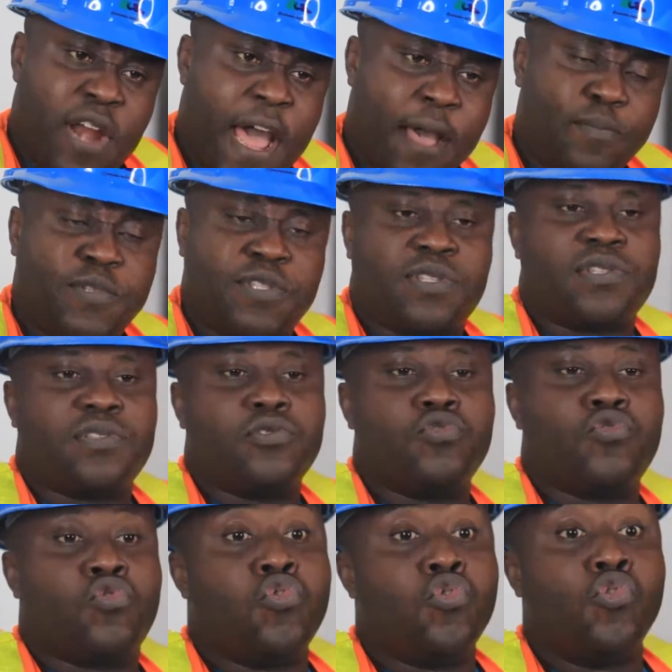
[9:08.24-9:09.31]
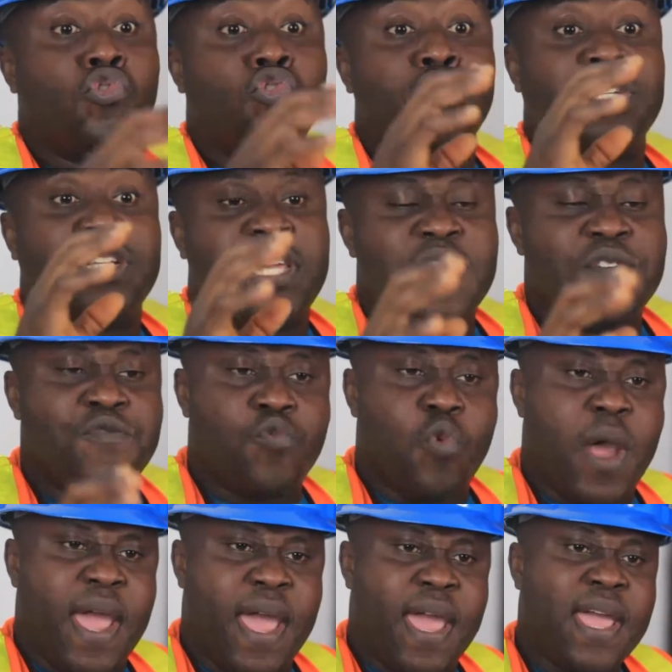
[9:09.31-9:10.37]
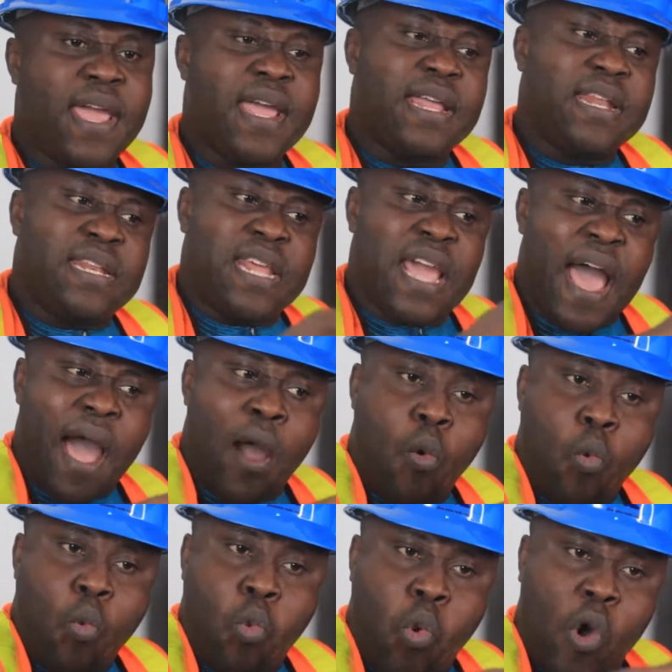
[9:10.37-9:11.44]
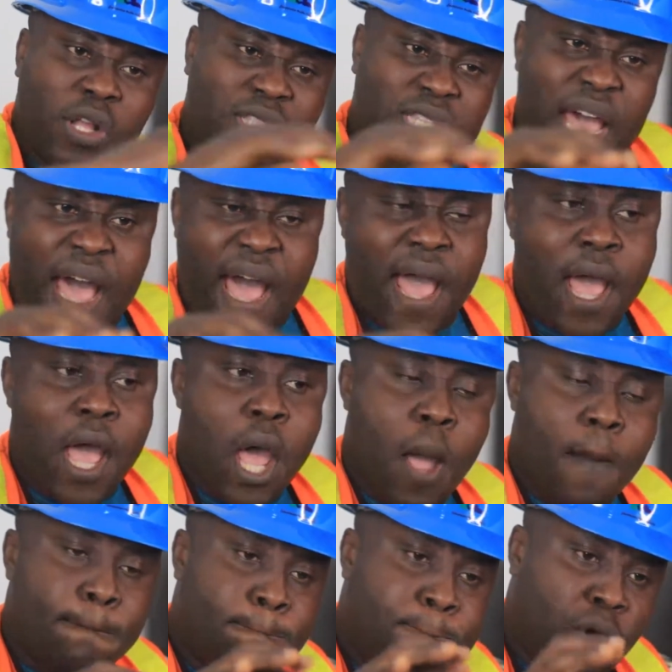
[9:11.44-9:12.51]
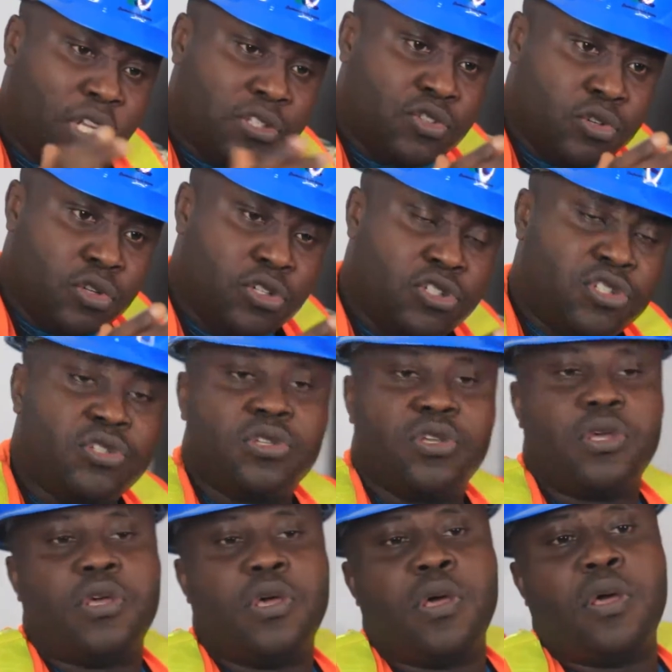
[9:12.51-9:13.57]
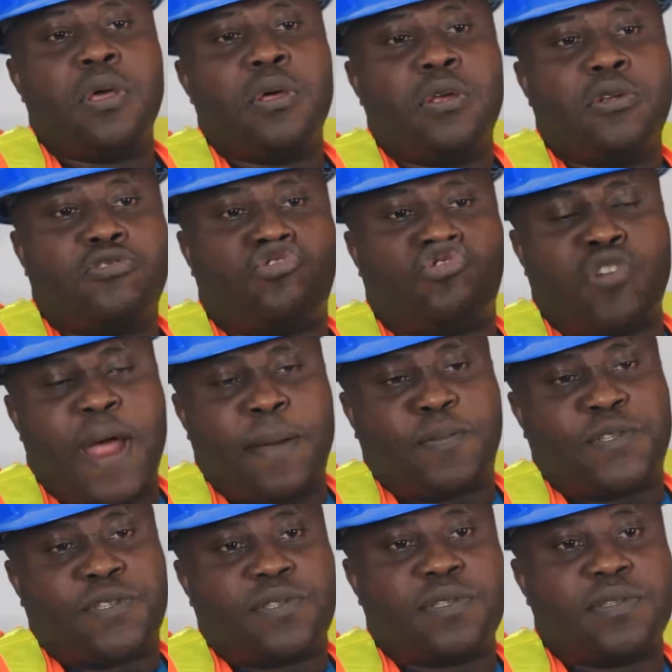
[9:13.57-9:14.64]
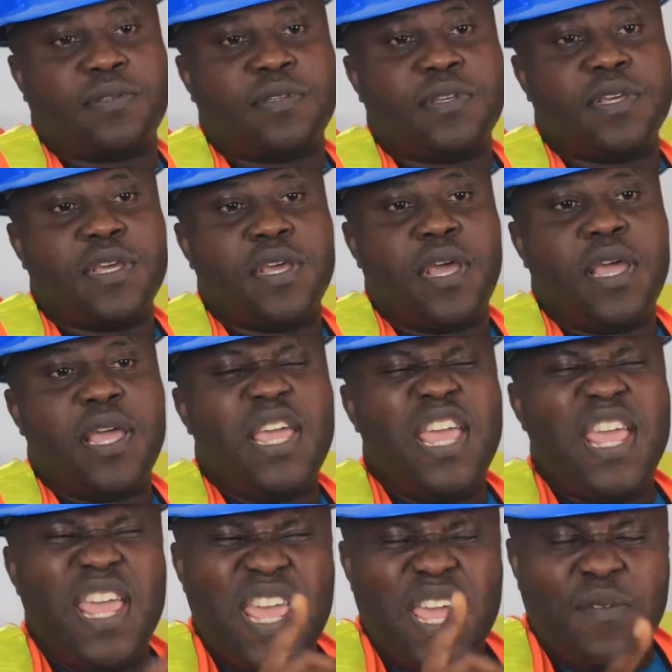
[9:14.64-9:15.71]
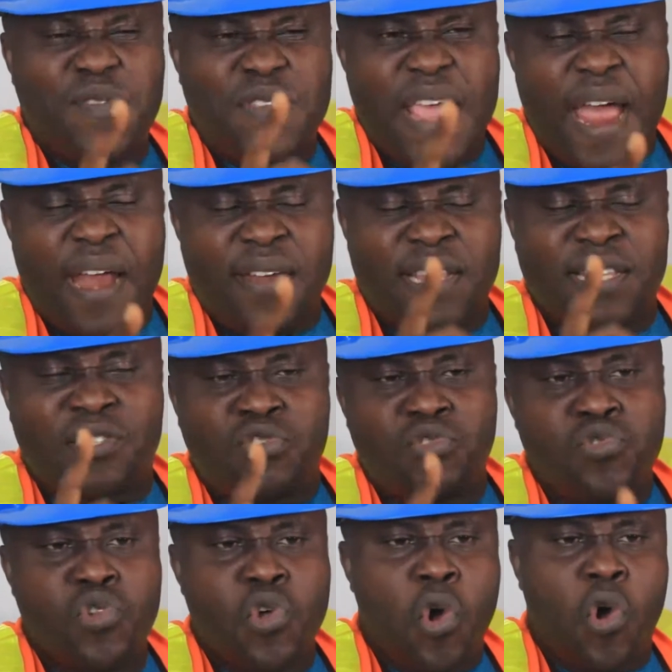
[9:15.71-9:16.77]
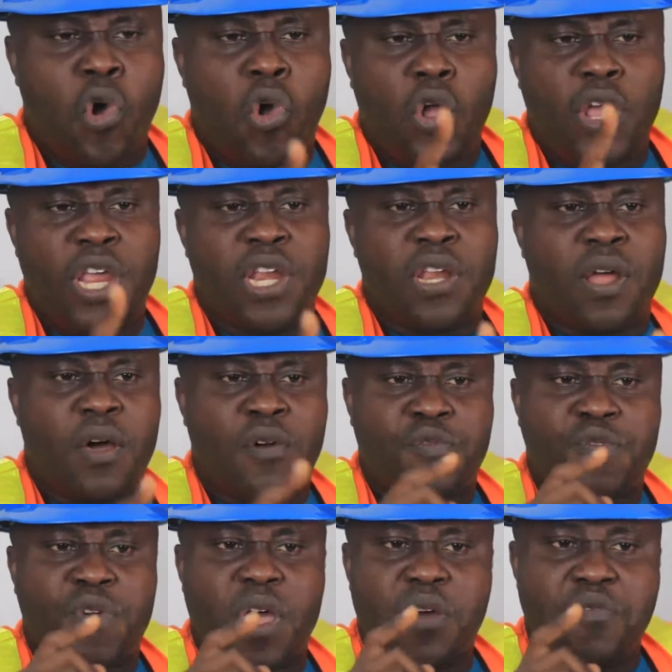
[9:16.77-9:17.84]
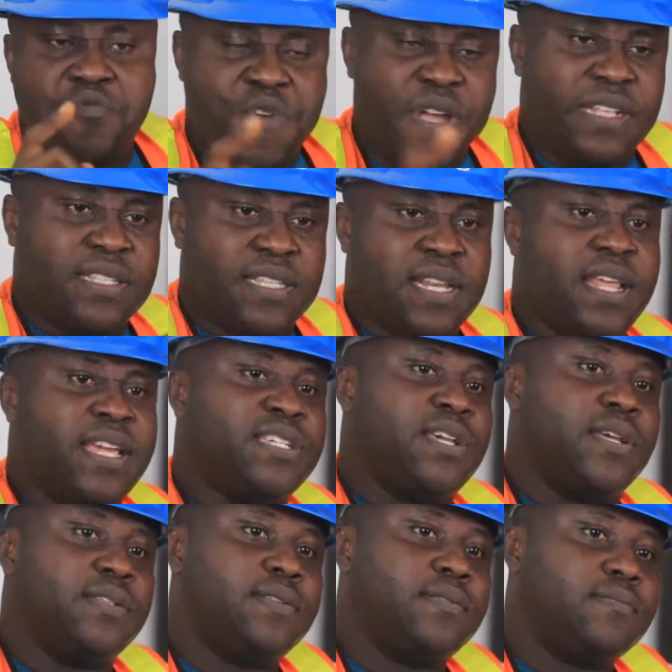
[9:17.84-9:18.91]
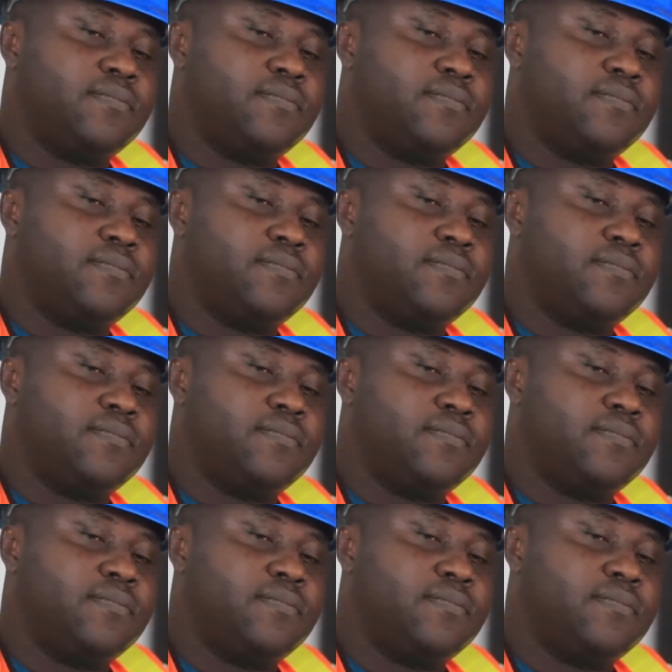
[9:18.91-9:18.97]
traps could give way their water bottled traps if there is no enough ventilation.